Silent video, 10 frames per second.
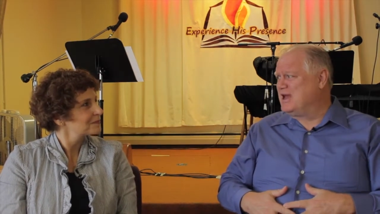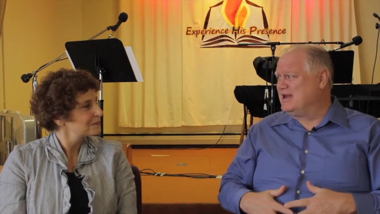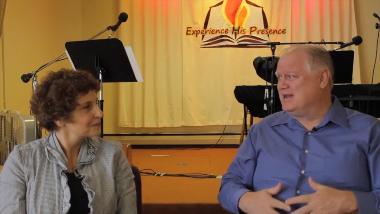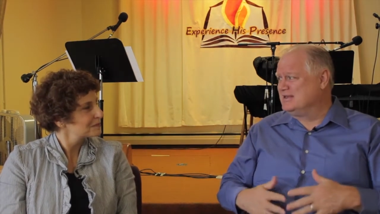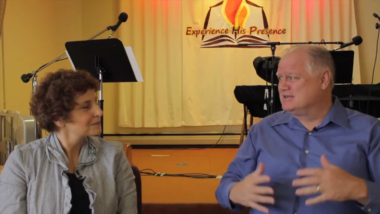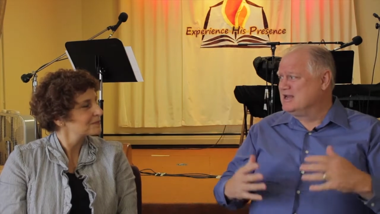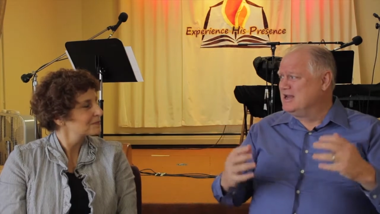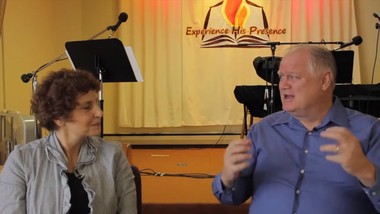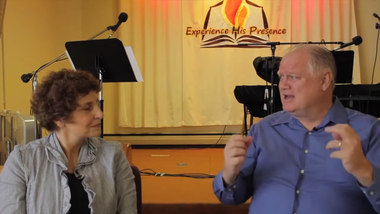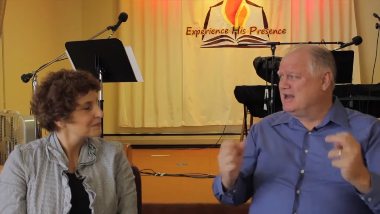Speaker 1: That is
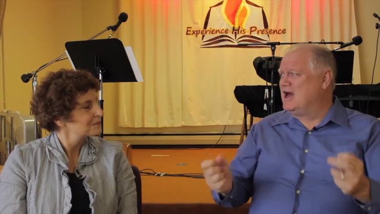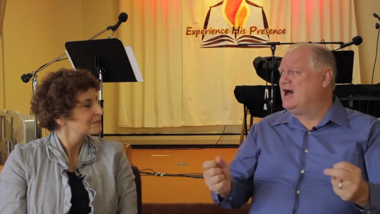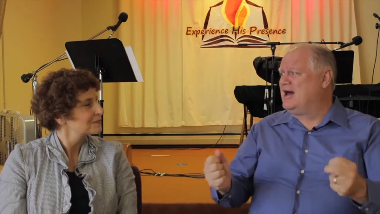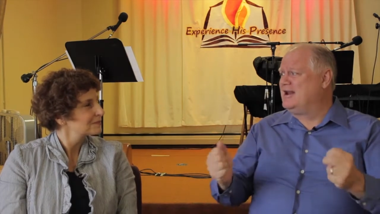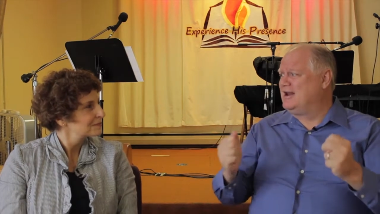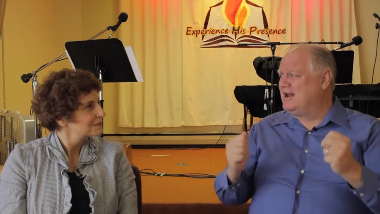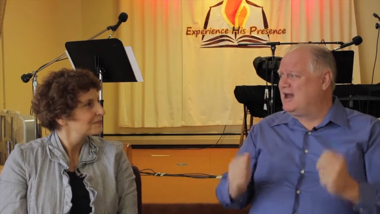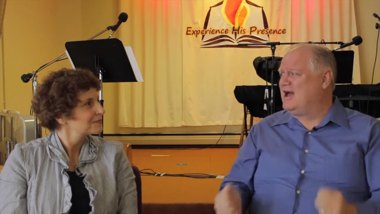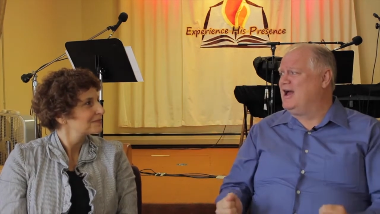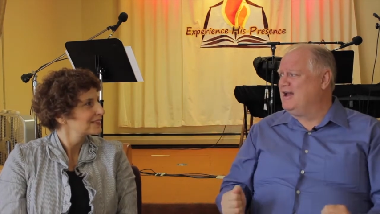God
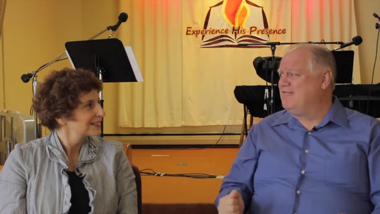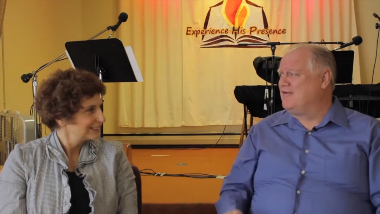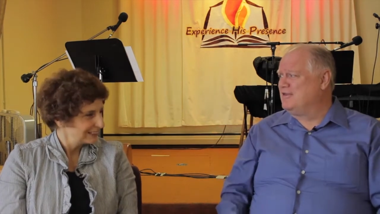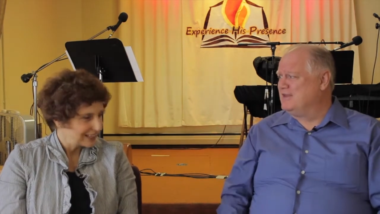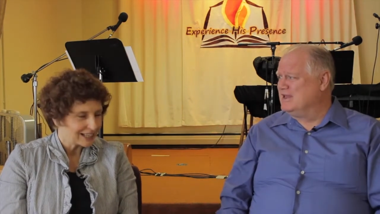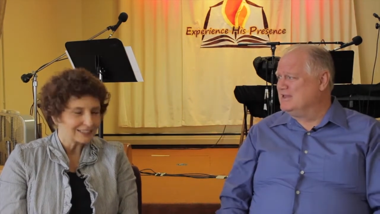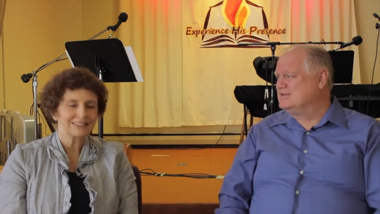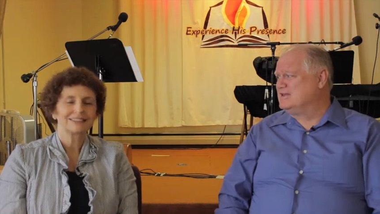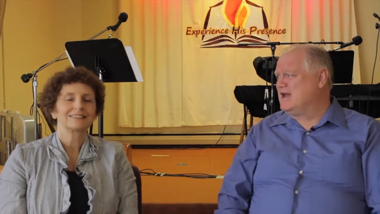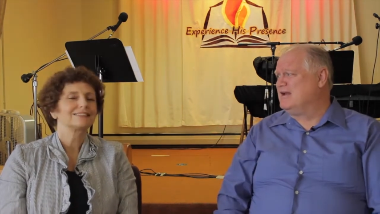alive on yes. the
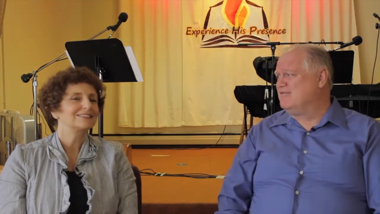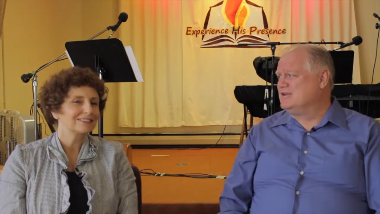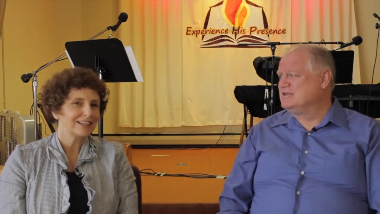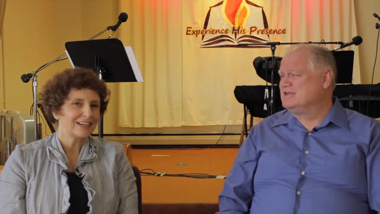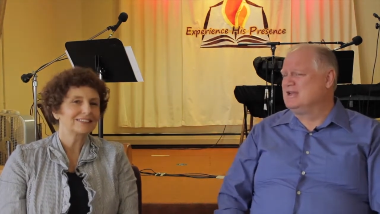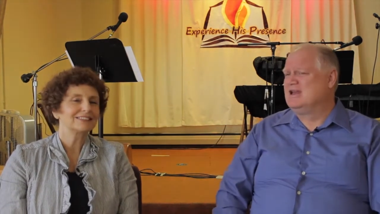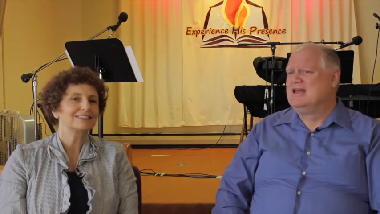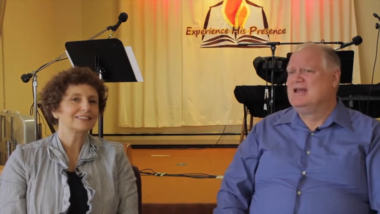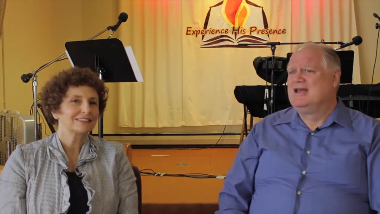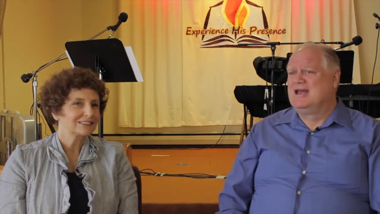inside of us.
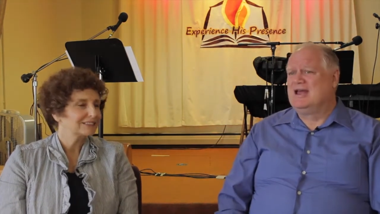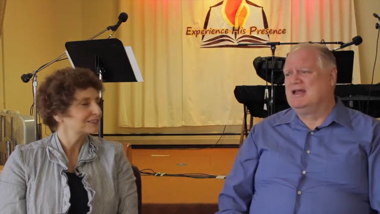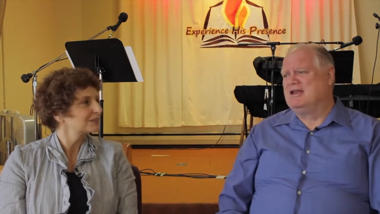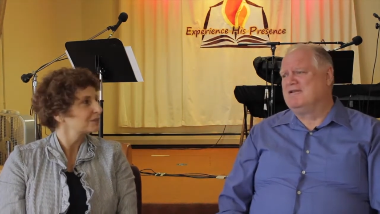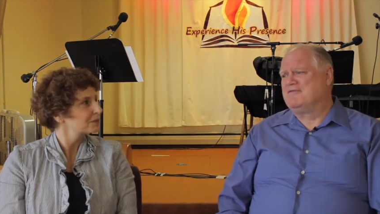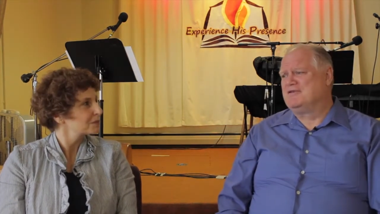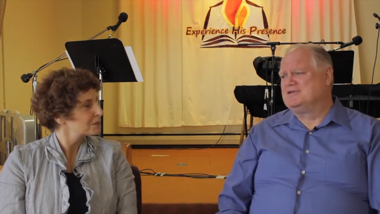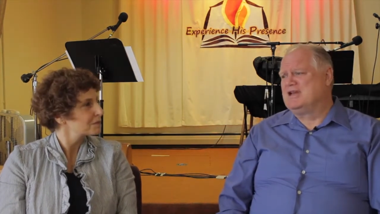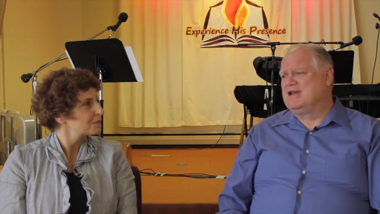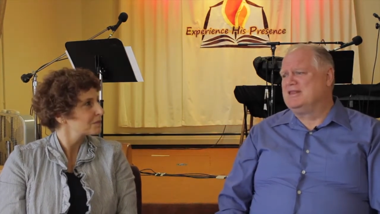Yes. And and if
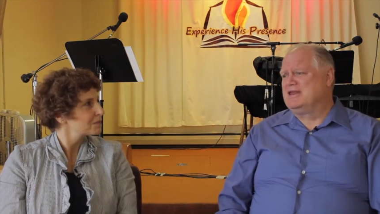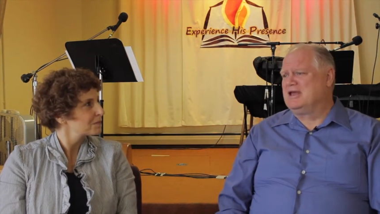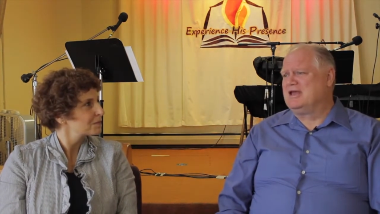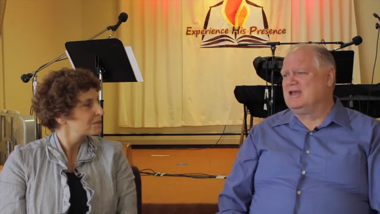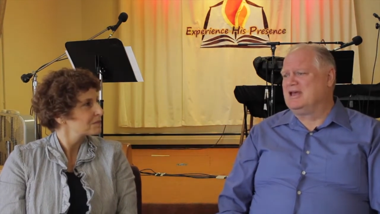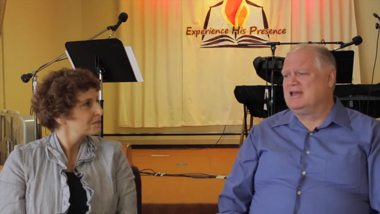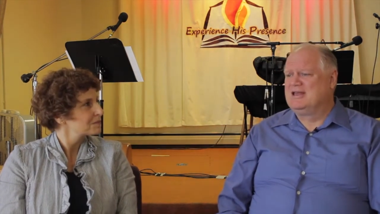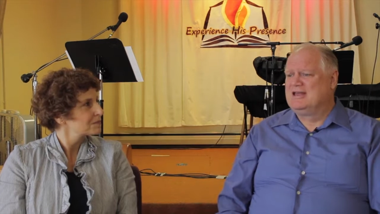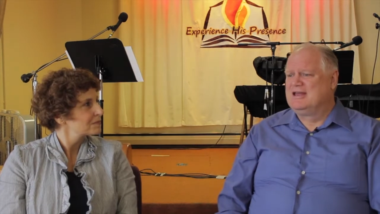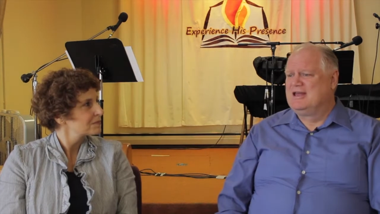there's anything
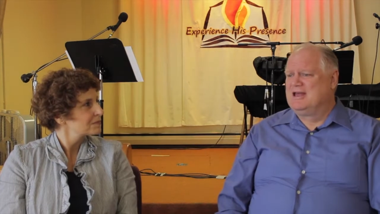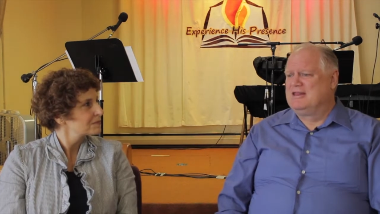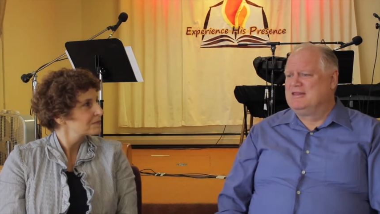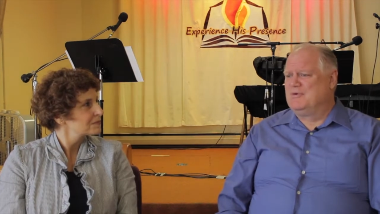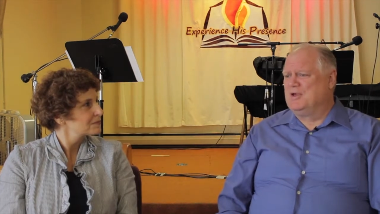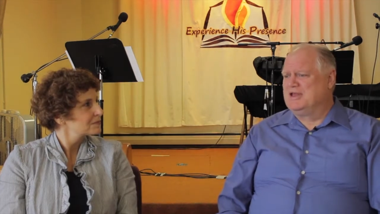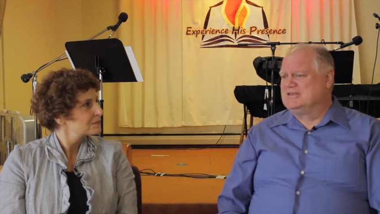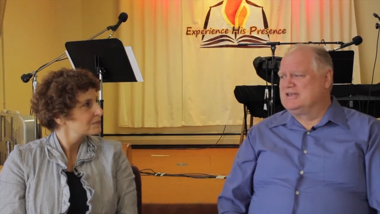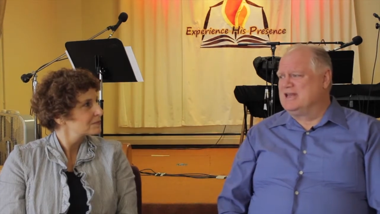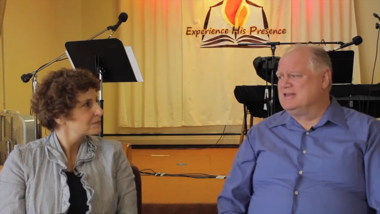uh, that we
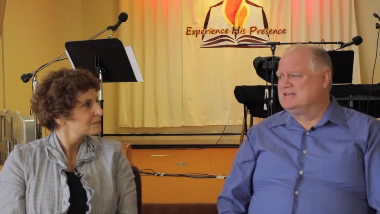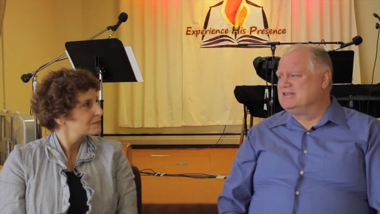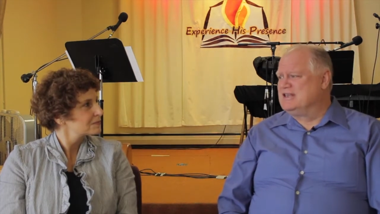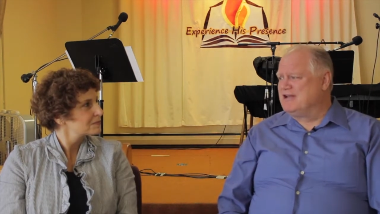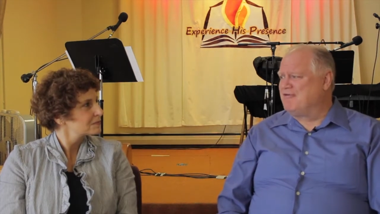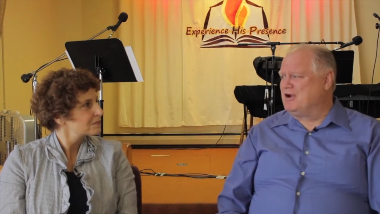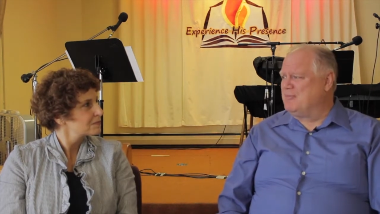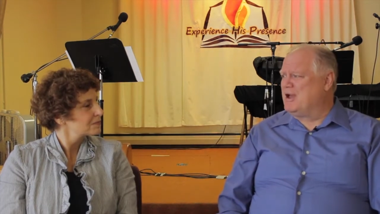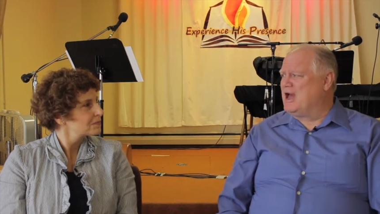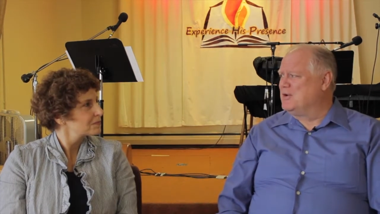could say that's
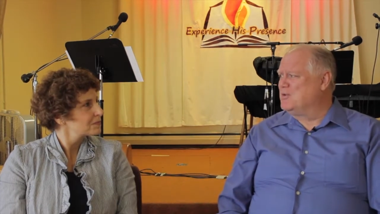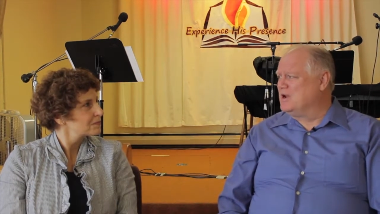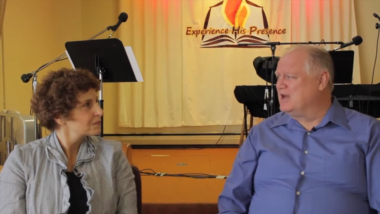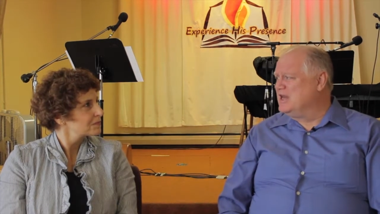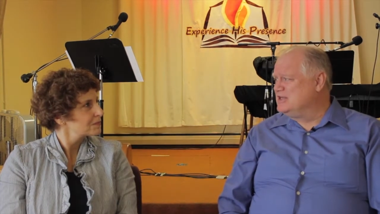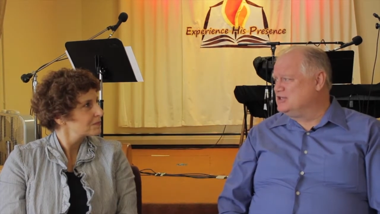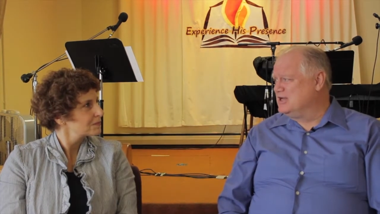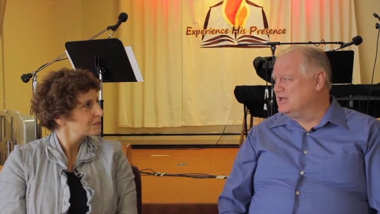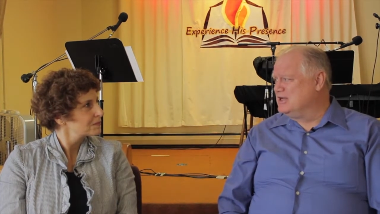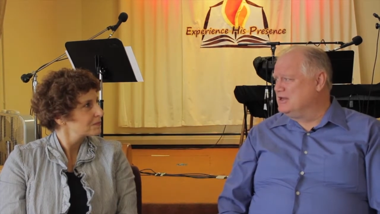different about
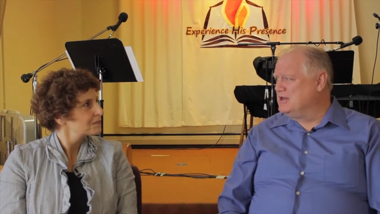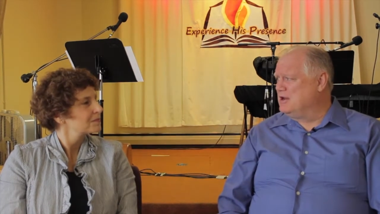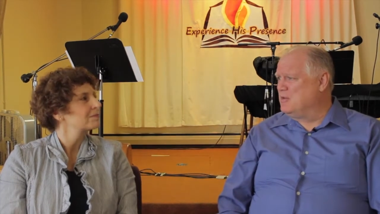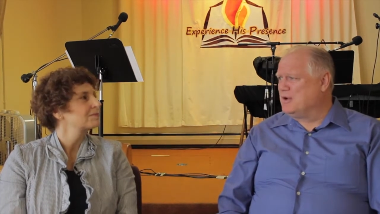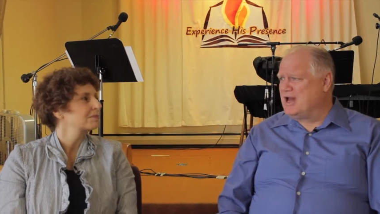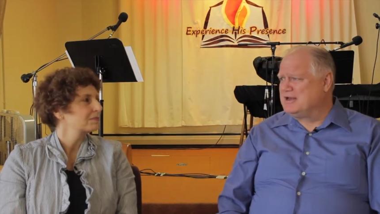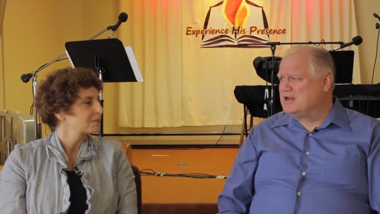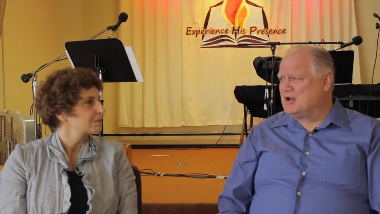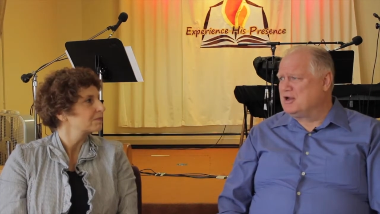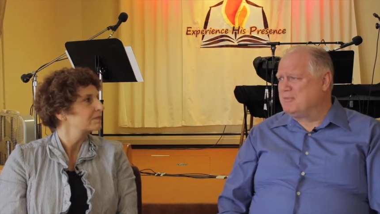religion. You know, we're
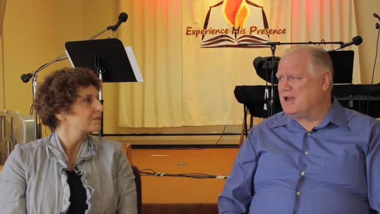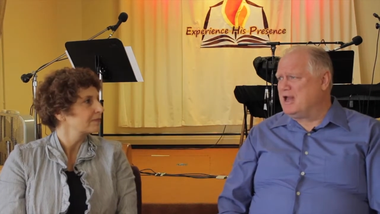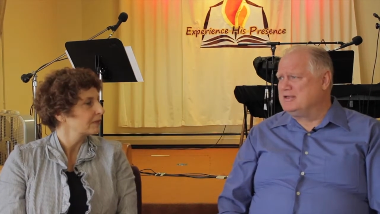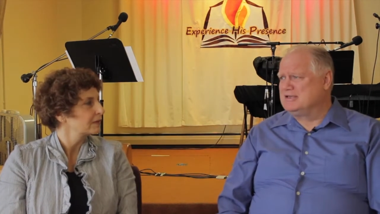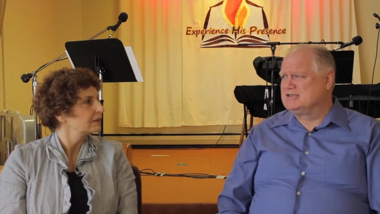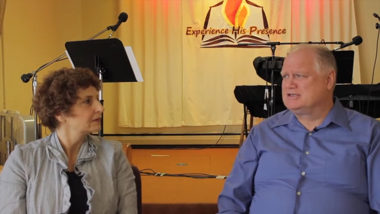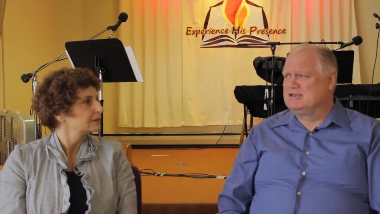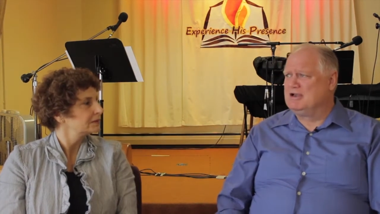not talking about just